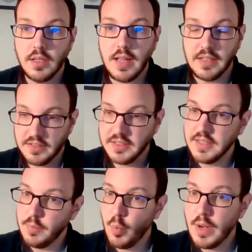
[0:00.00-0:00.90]
that's a
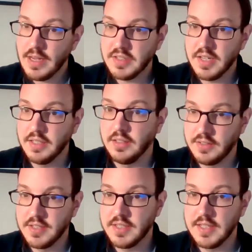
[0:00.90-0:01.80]
sleep-wake cycle
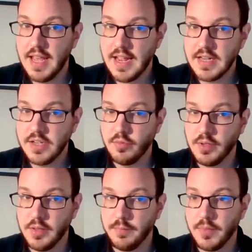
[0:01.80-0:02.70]
as a circadian
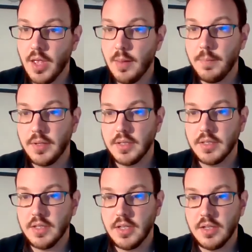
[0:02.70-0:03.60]
rhythm, but
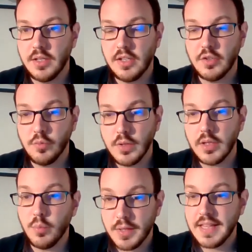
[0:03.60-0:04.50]
there's a
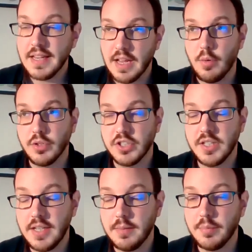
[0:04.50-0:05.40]
rhythm within our
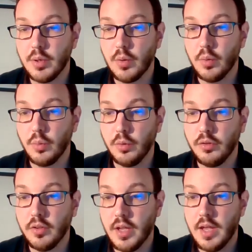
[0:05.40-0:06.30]
sleep
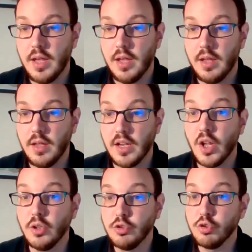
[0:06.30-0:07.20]
called an
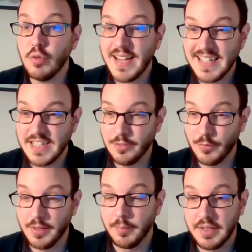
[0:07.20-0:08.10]
ultradian
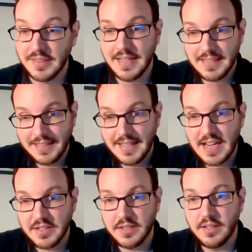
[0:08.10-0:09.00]
rhythm because it takes less
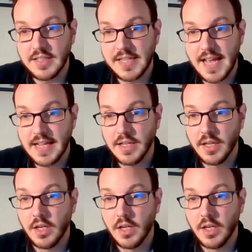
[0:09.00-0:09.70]
than a day.